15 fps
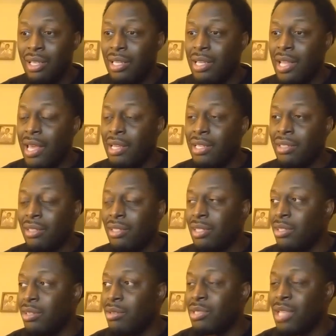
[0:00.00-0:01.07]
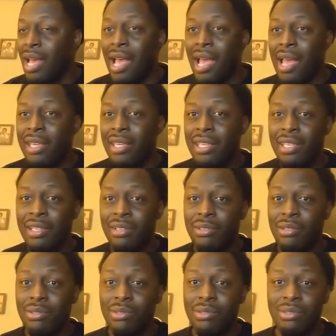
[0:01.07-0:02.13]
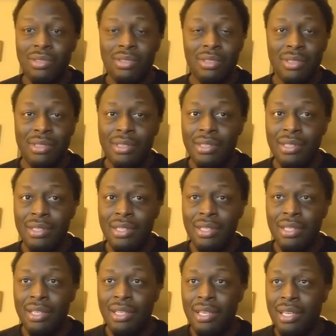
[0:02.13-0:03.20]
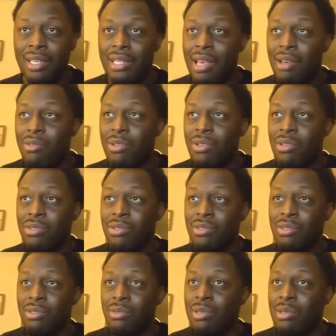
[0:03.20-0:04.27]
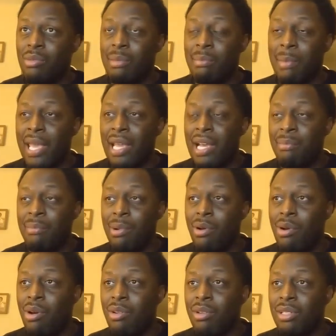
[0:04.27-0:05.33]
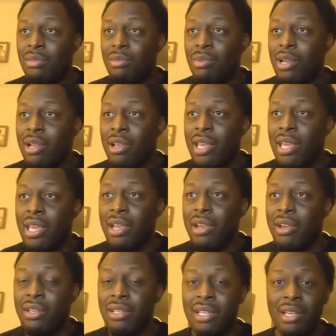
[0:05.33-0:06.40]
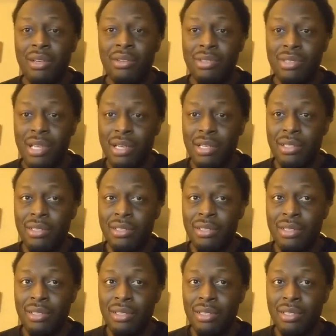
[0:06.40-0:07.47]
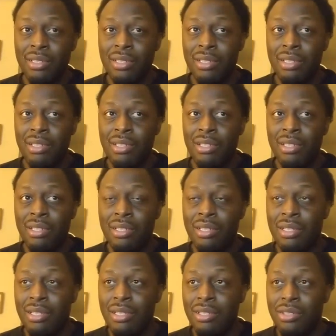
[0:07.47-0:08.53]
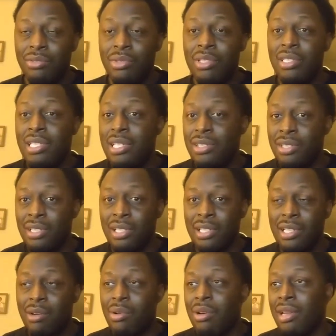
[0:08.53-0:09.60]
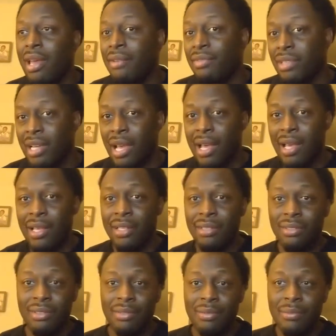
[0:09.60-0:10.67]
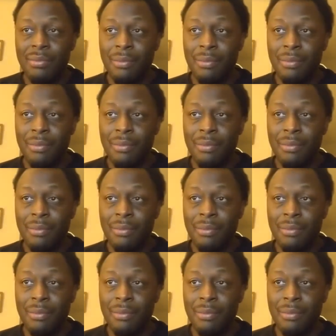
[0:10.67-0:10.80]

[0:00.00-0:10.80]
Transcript: in those high heels and those with makeup on and with her hair and nails done. Strategically going after guys.